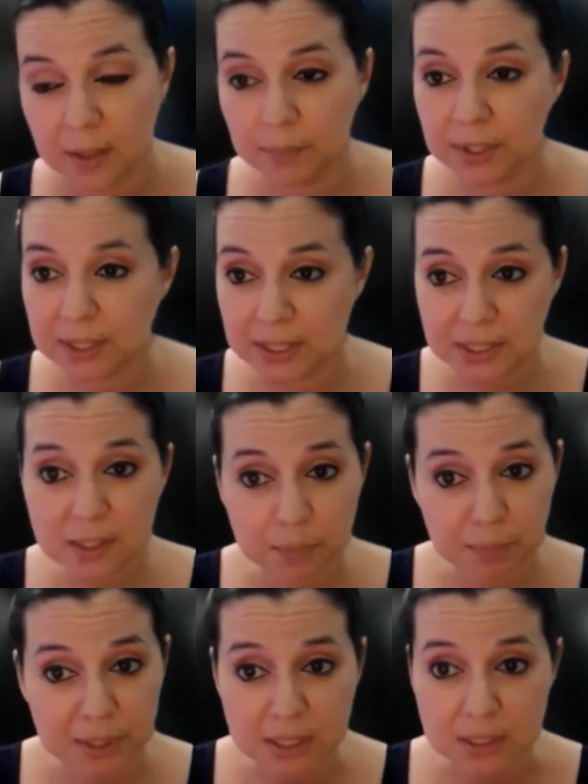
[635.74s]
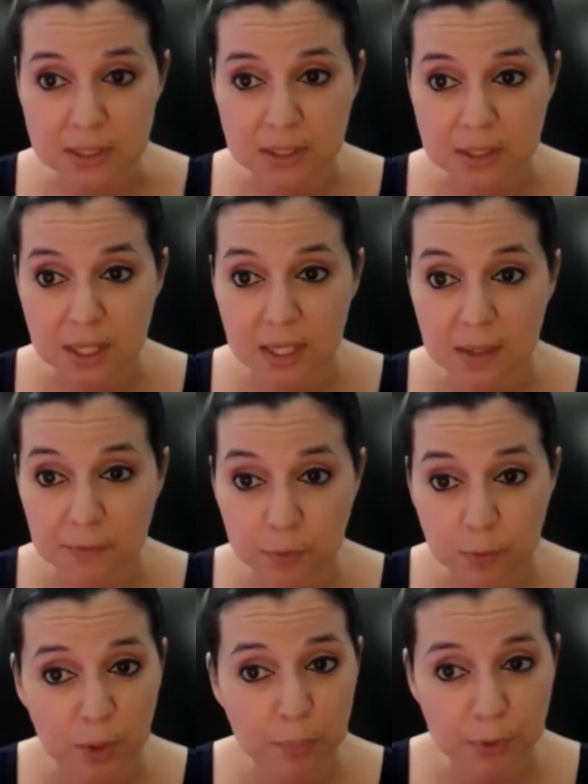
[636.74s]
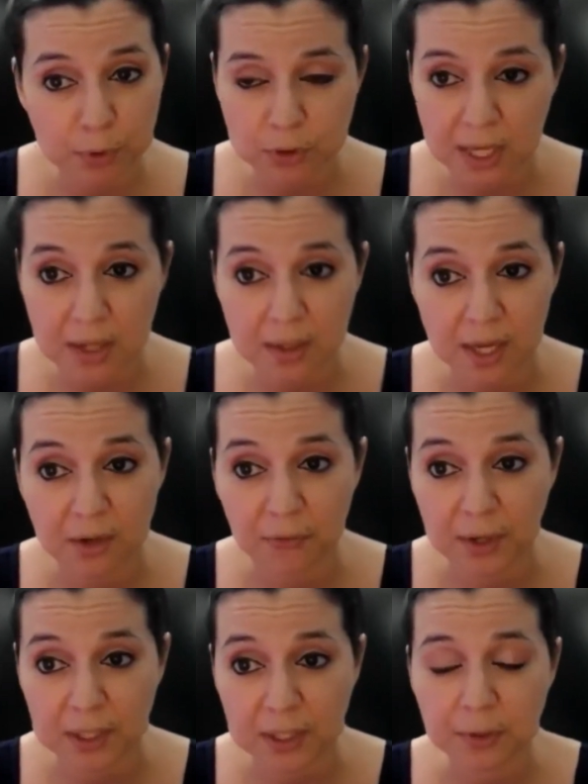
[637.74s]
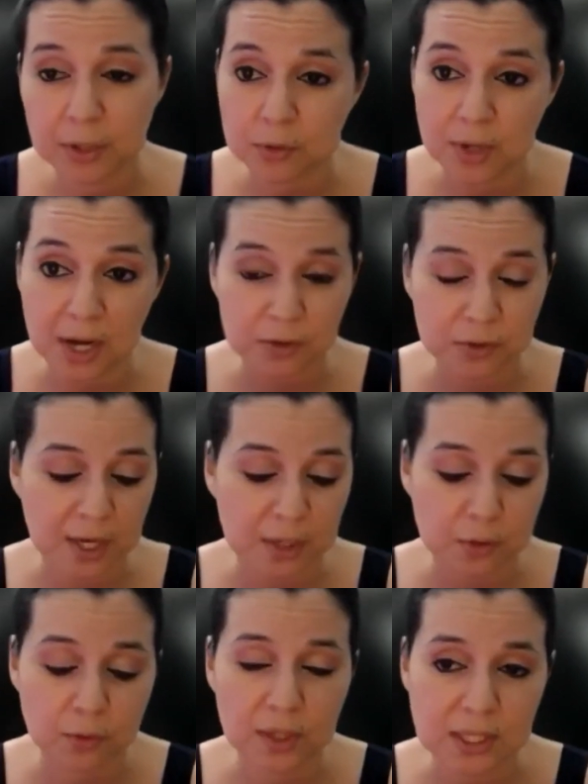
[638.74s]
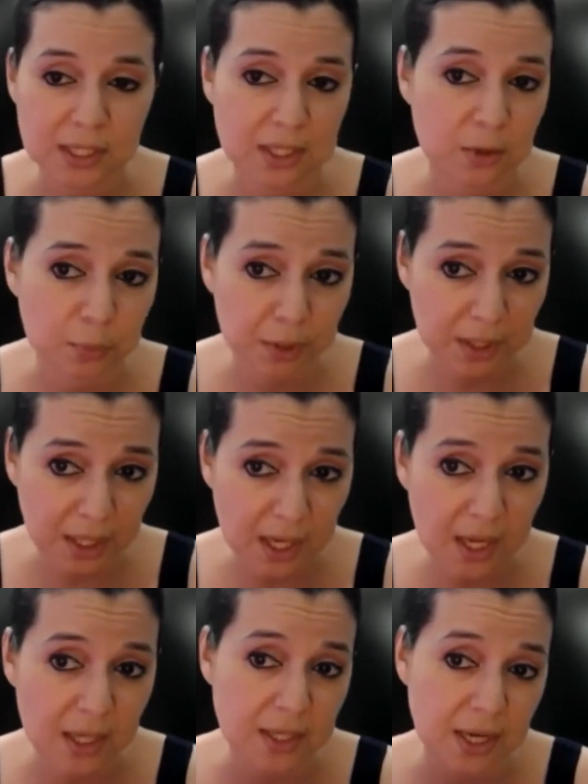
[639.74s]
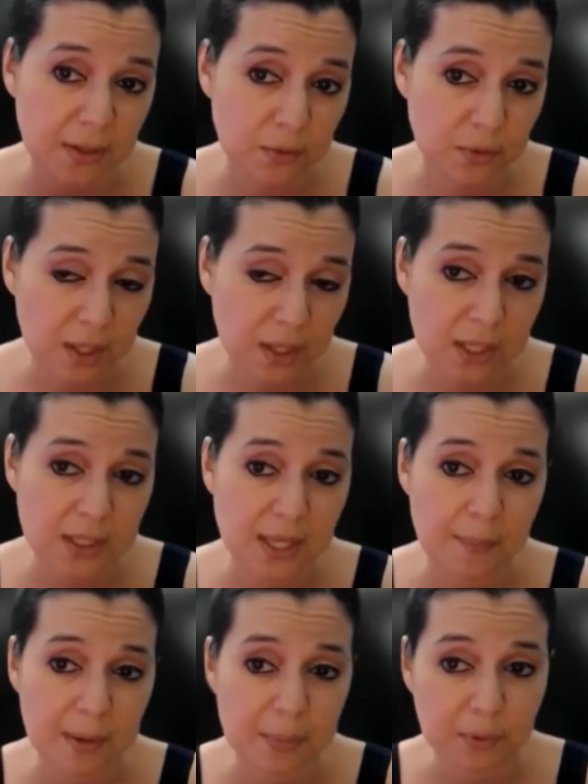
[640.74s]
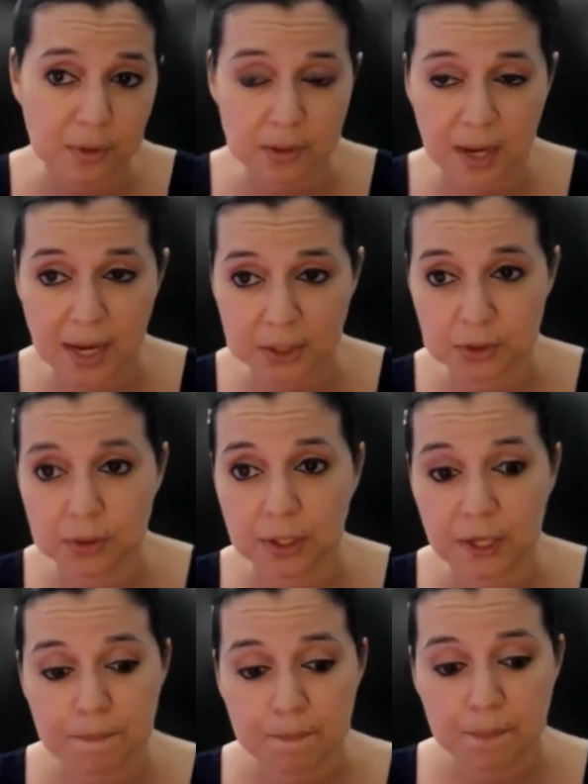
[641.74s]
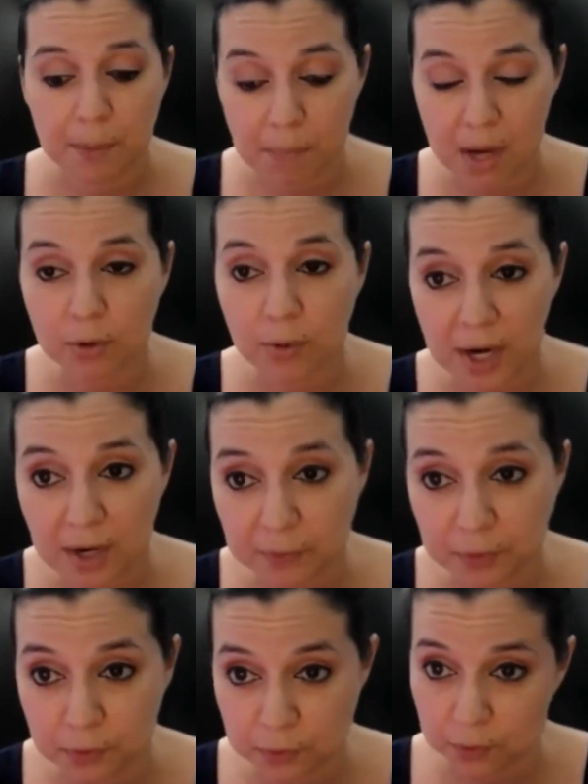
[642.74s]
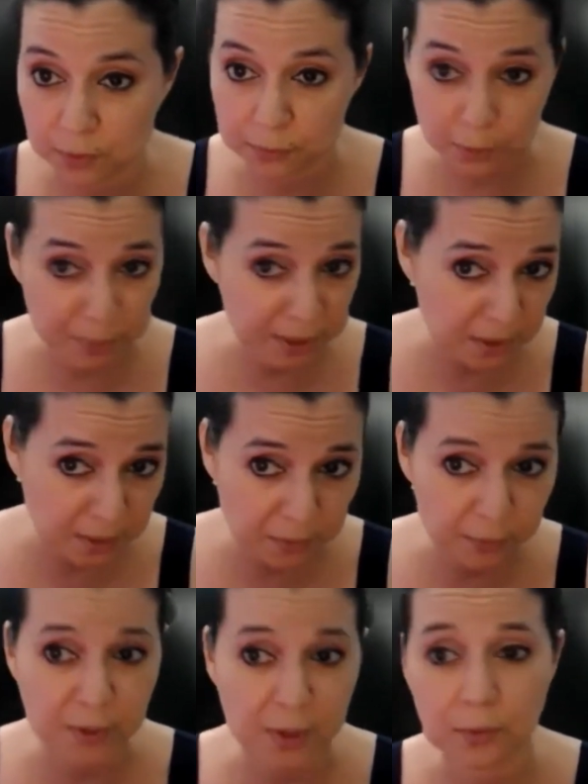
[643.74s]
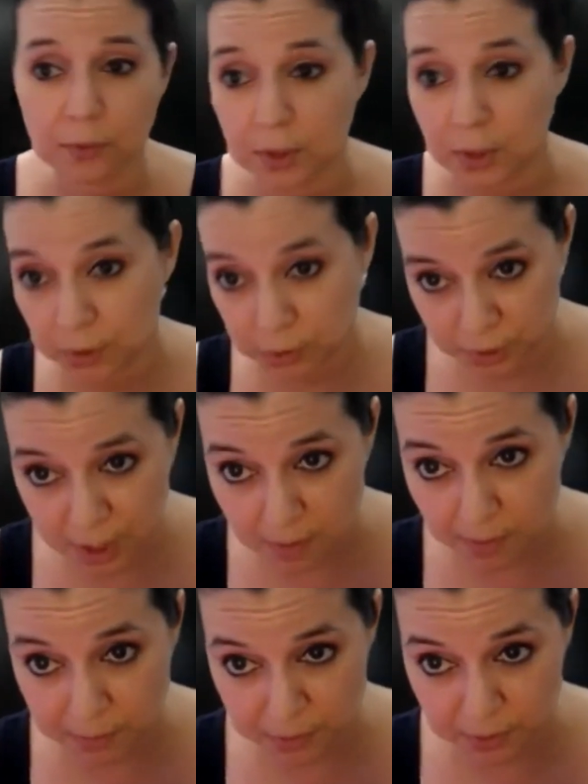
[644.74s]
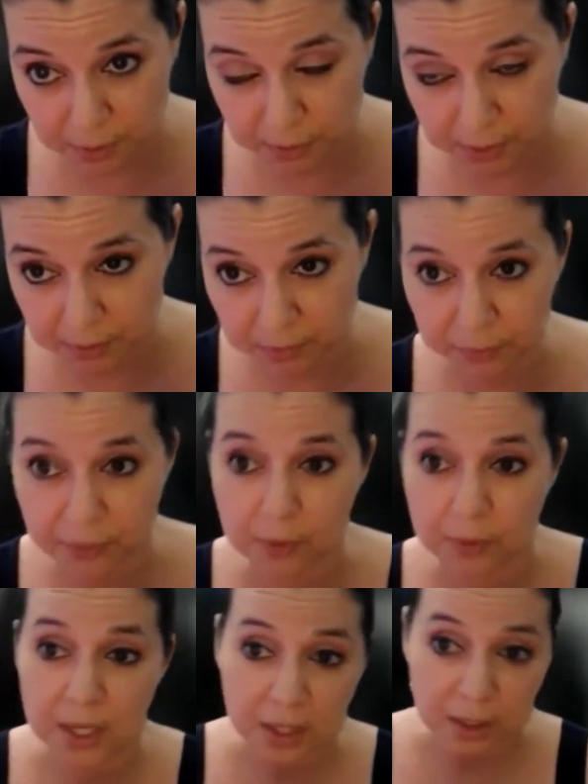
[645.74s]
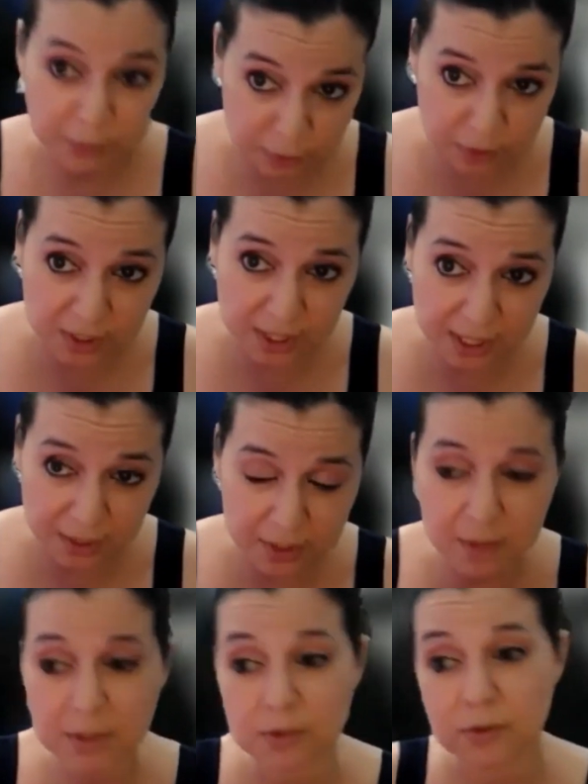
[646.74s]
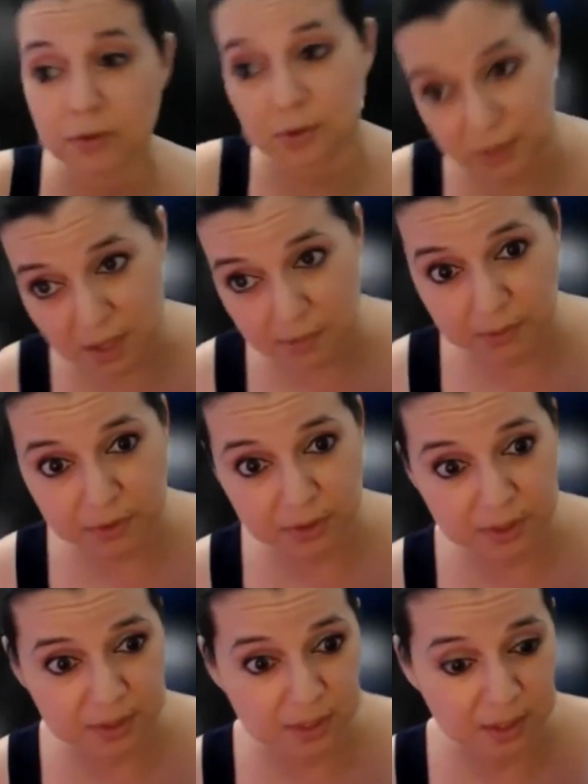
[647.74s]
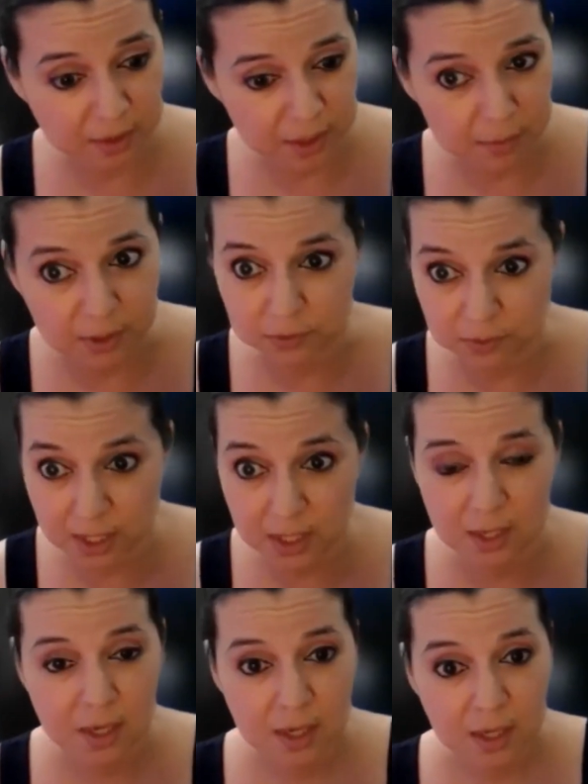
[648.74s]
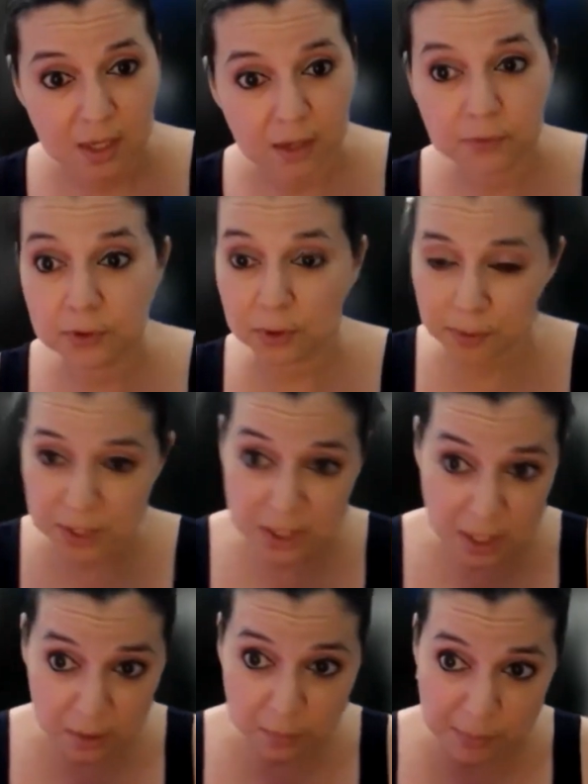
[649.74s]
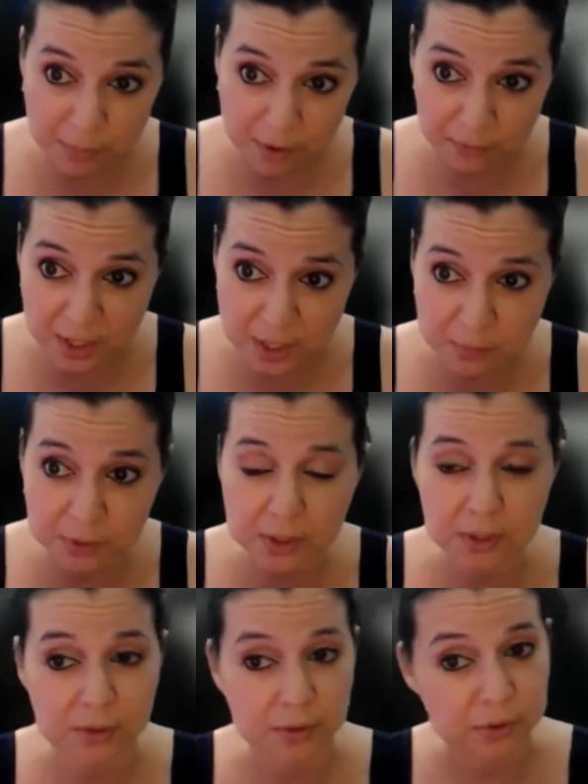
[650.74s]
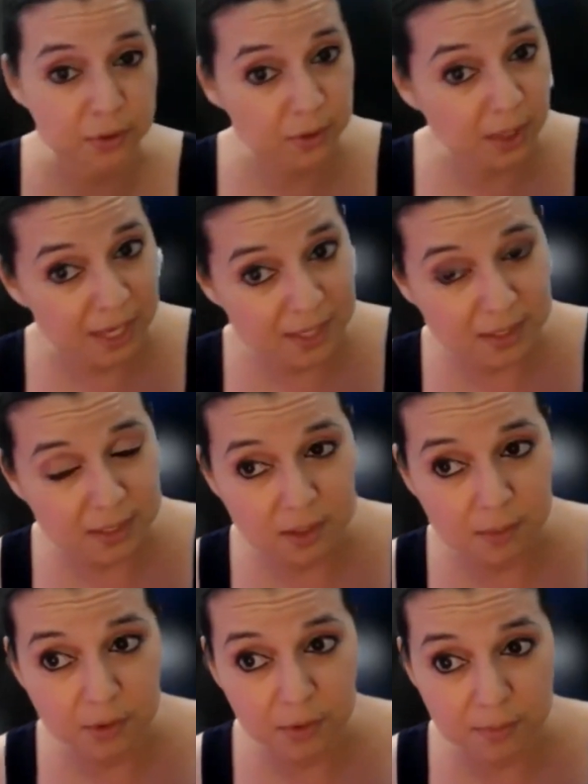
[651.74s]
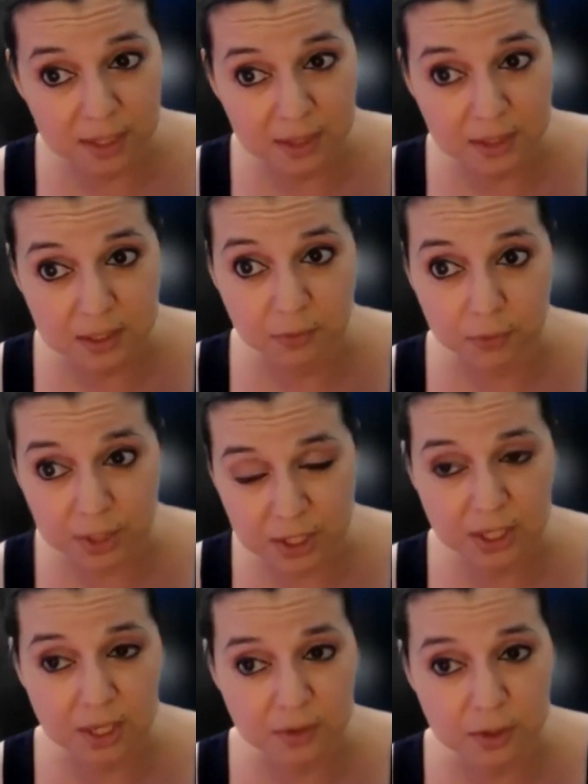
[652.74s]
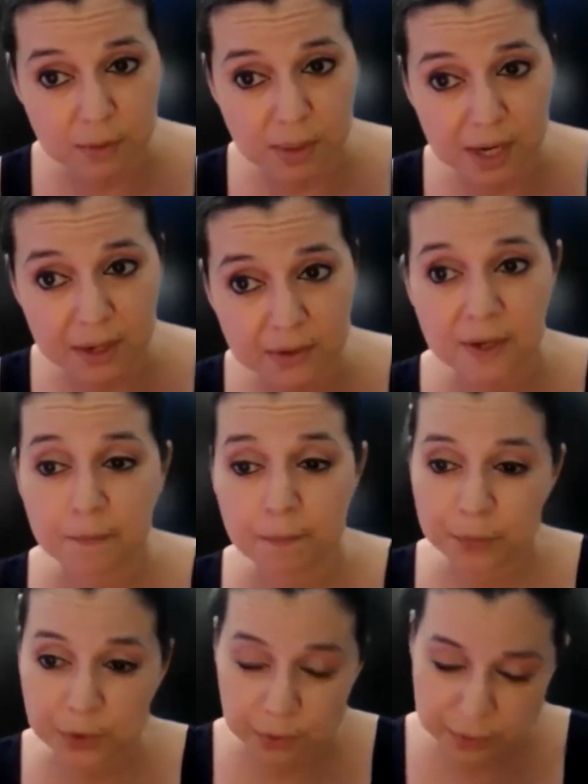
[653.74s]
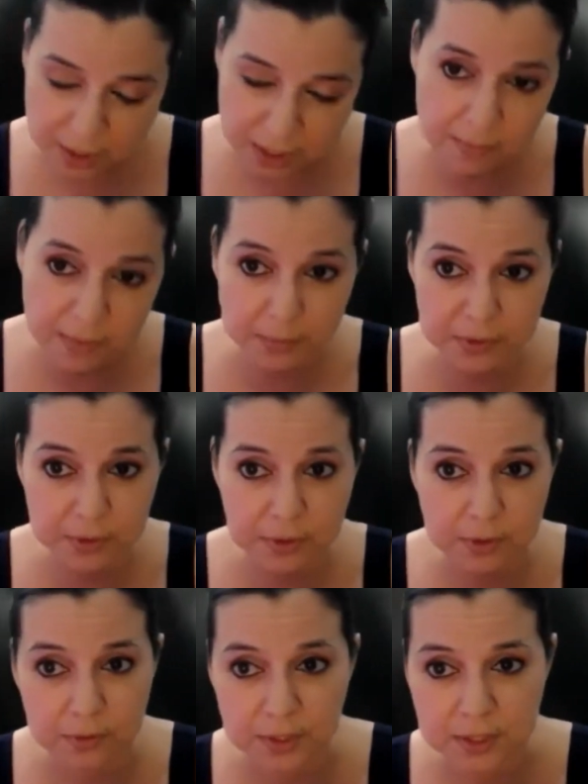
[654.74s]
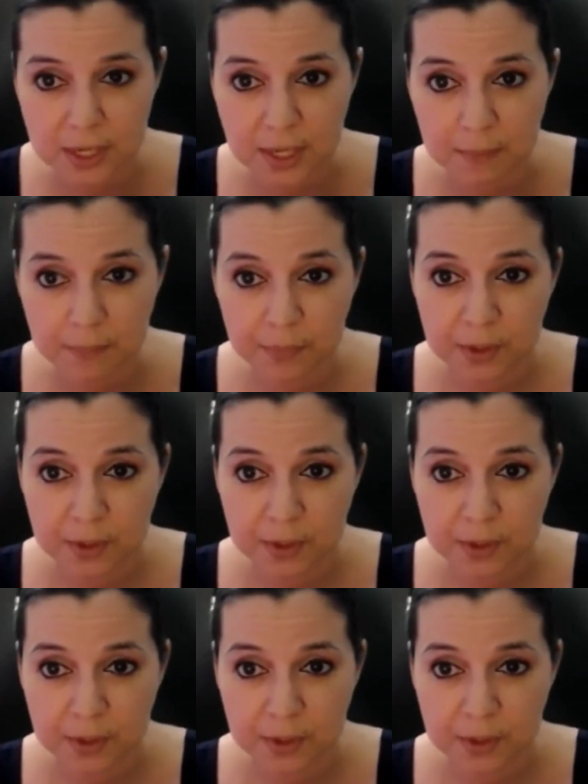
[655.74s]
But this is a business. And if you want to build your downline effectively, you also got to do things that duplicate and you got to do things that people can actually model after you. So if you're picking up the phone, your team members are going to pick up the phone. If you're sending out emails, your team members are going to send out emails, right? If you're reaching out to people on Facebook or utilizing some other method to reach out to your buyers, your team members are going to do the same.